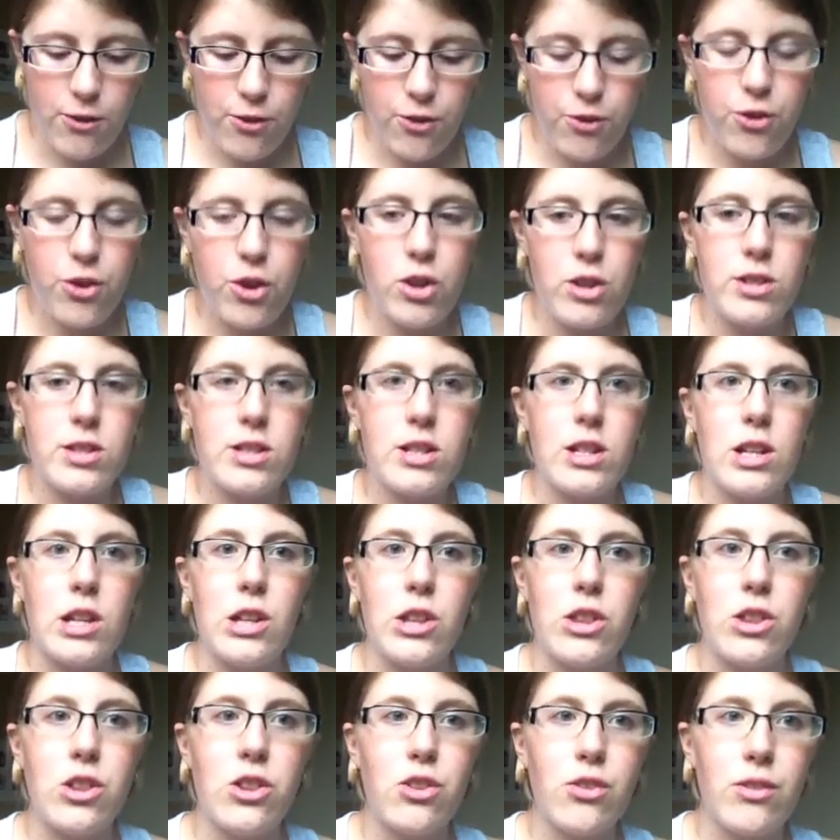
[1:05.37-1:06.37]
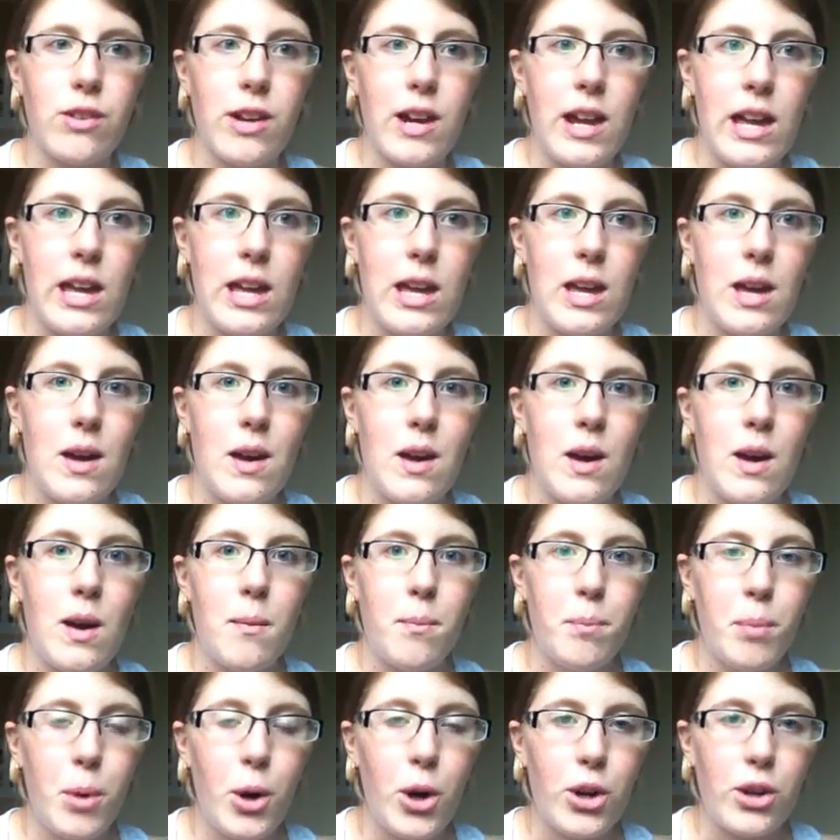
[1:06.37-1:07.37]
first 3
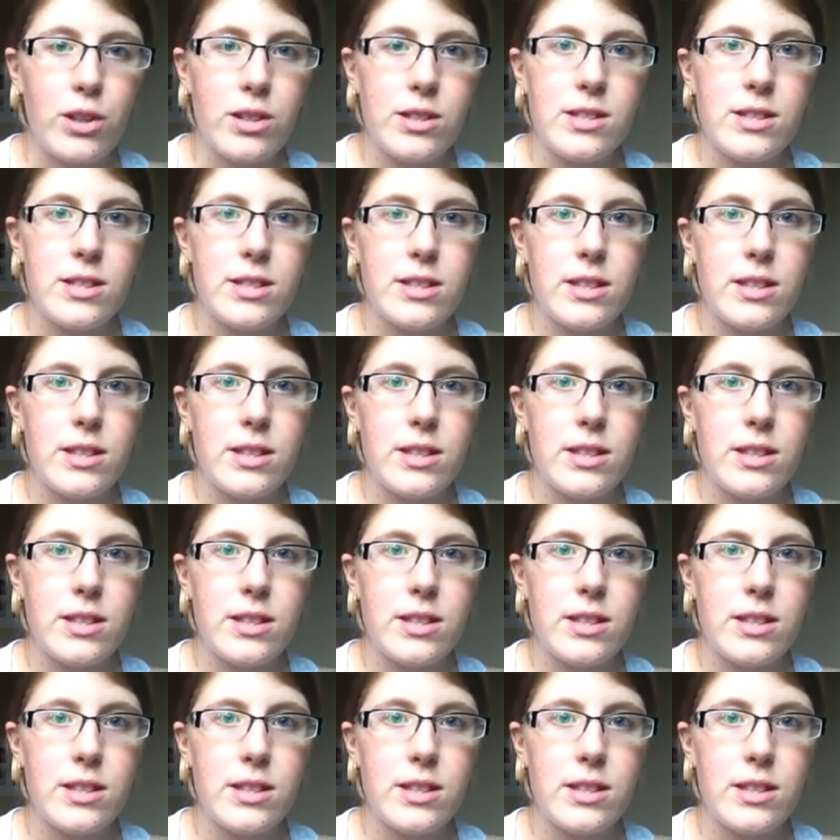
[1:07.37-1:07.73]
books.